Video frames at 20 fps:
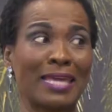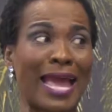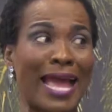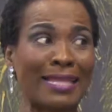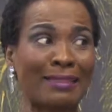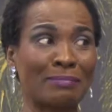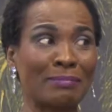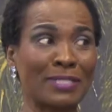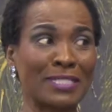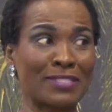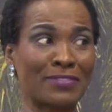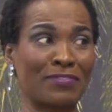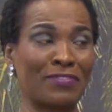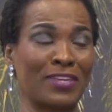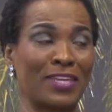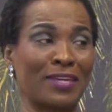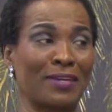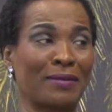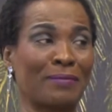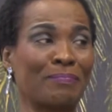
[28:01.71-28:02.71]
the
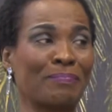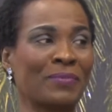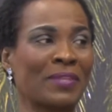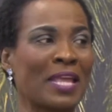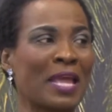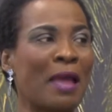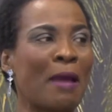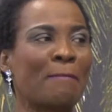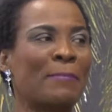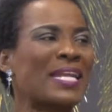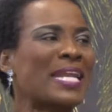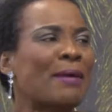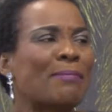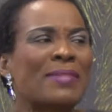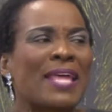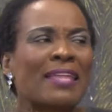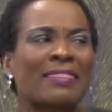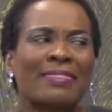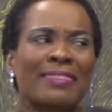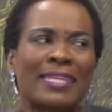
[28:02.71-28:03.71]
atmosphere. But
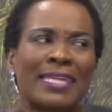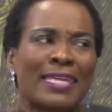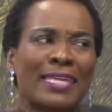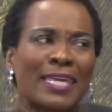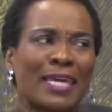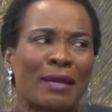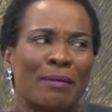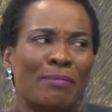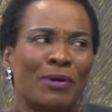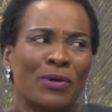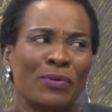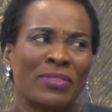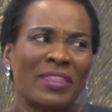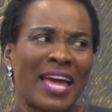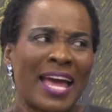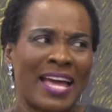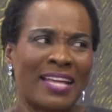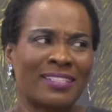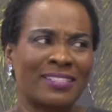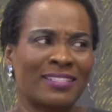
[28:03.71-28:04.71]
I'm not thinking about
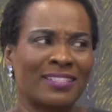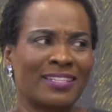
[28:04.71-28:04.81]
that.